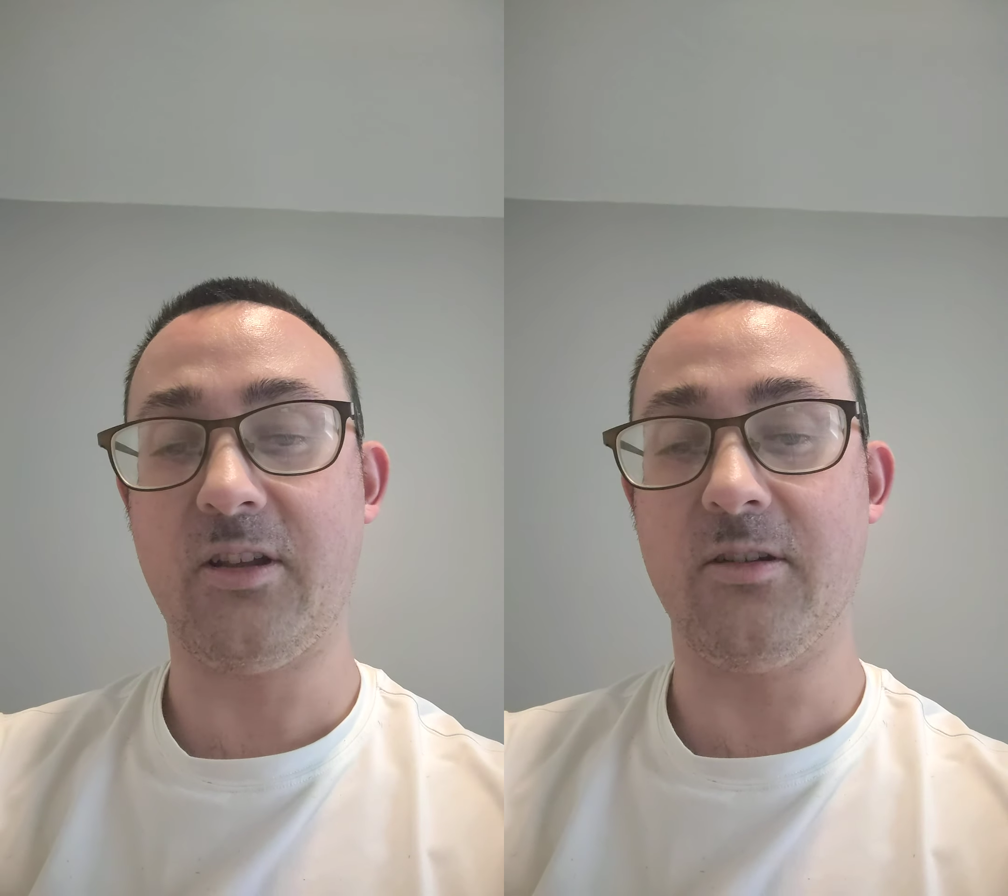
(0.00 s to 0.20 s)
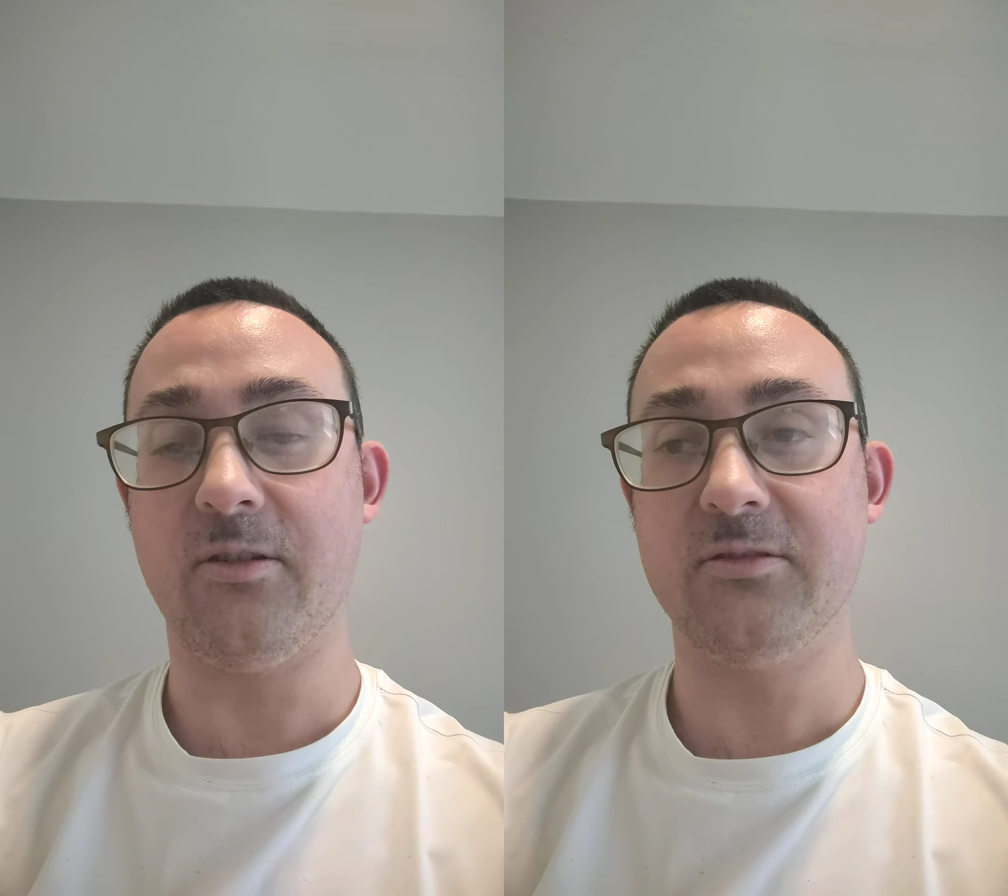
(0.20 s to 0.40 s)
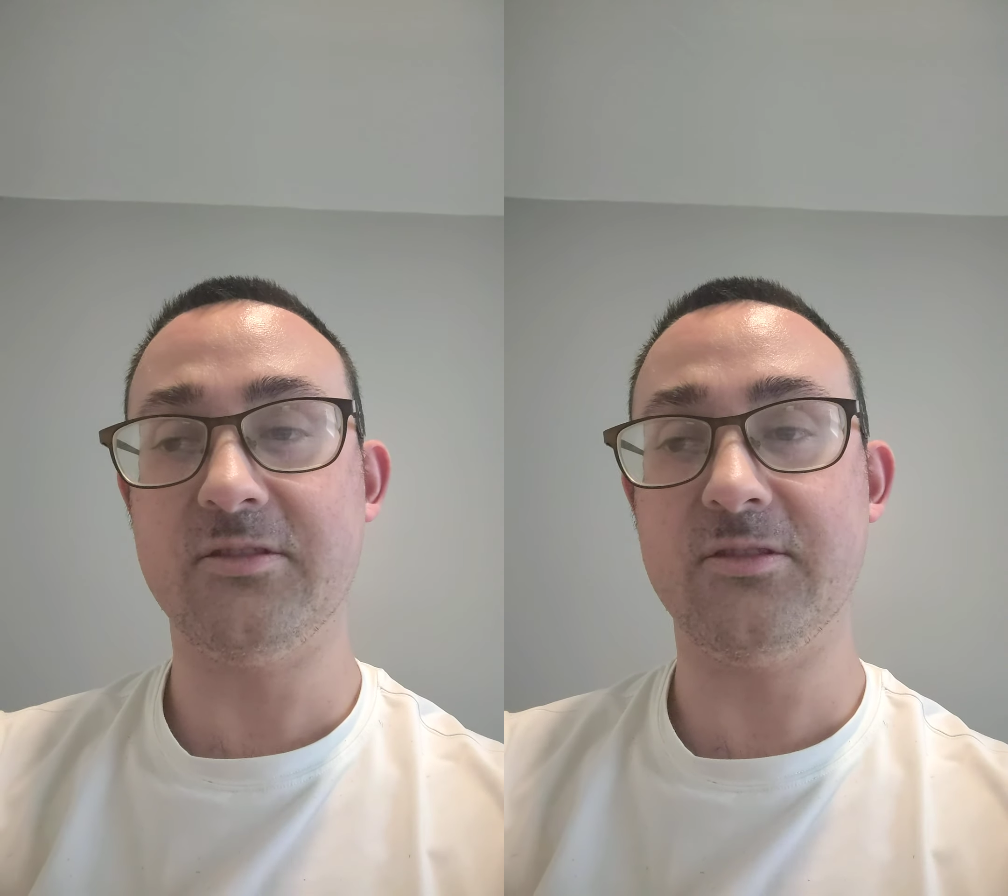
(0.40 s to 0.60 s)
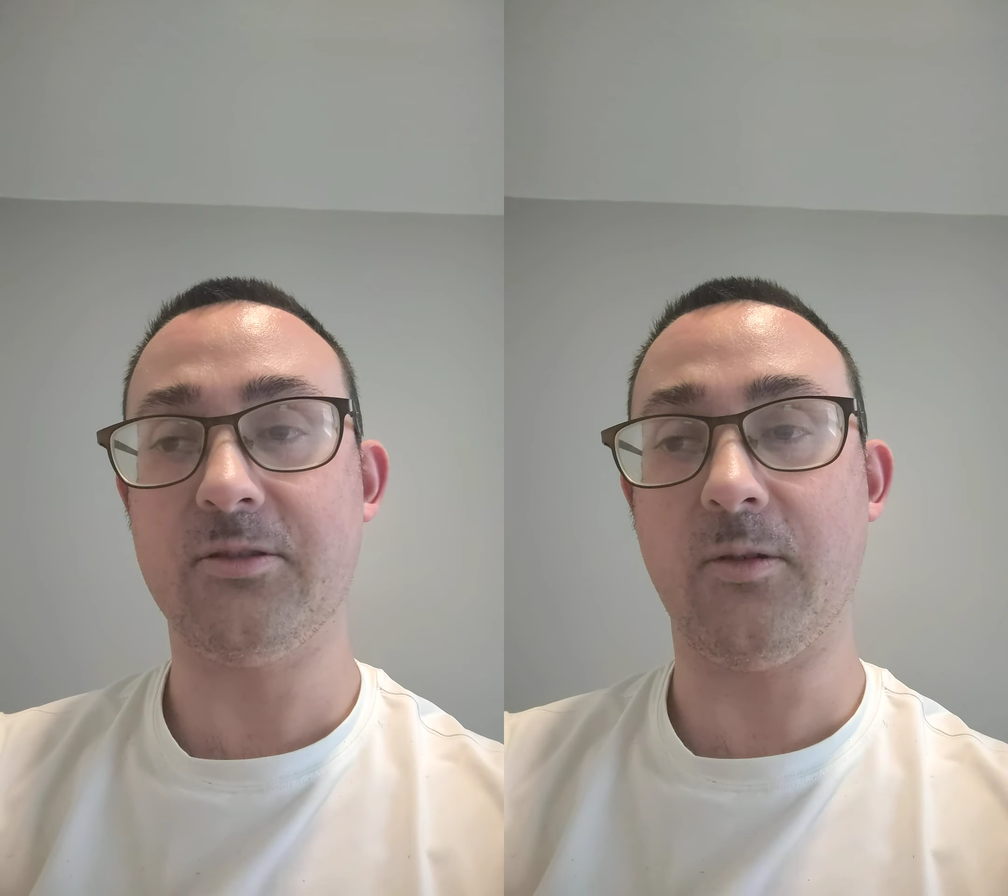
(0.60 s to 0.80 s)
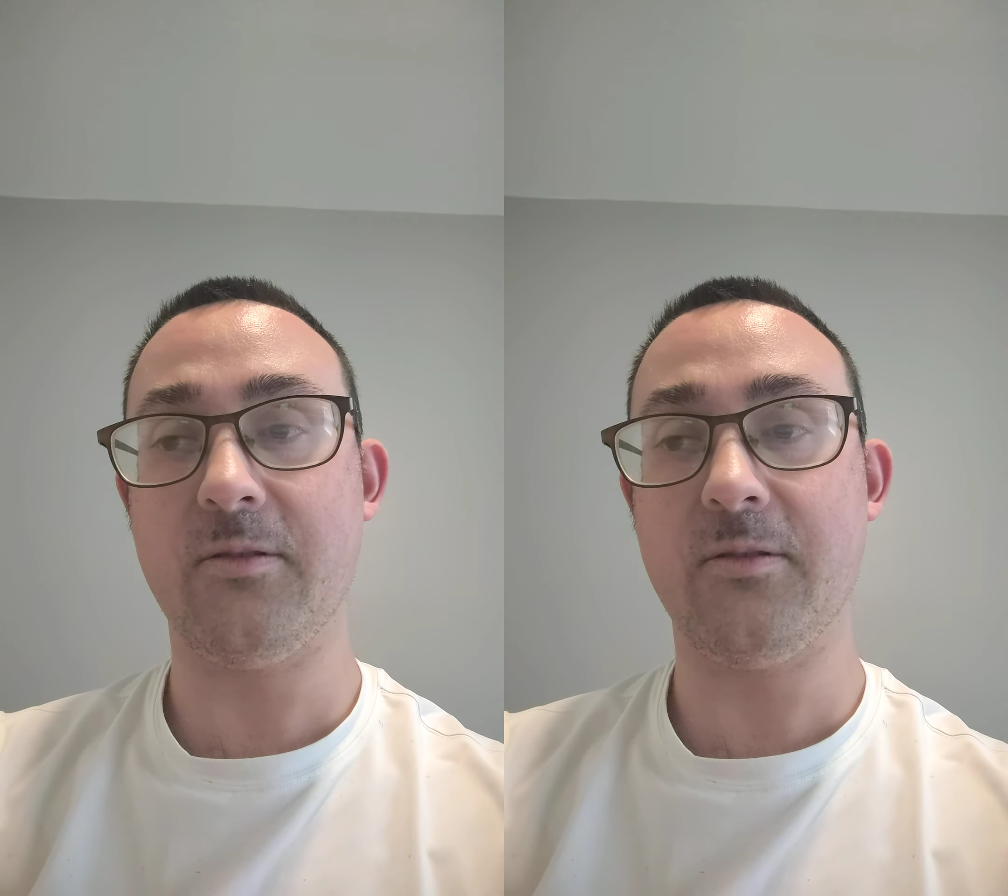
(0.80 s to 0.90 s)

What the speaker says: condolences go